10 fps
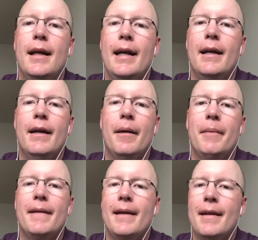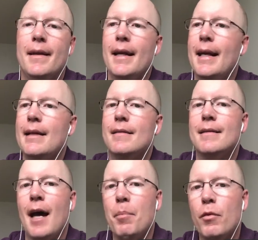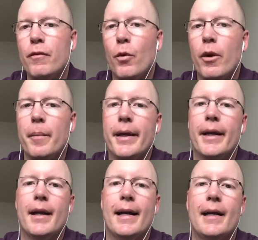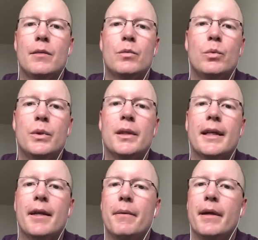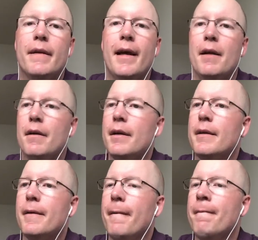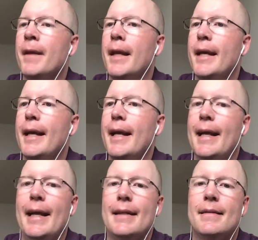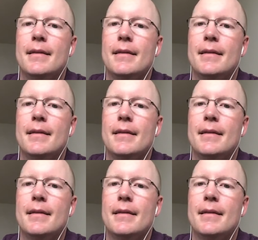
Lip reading: at the end of the day, it's not performing. I can really get rid of that article and,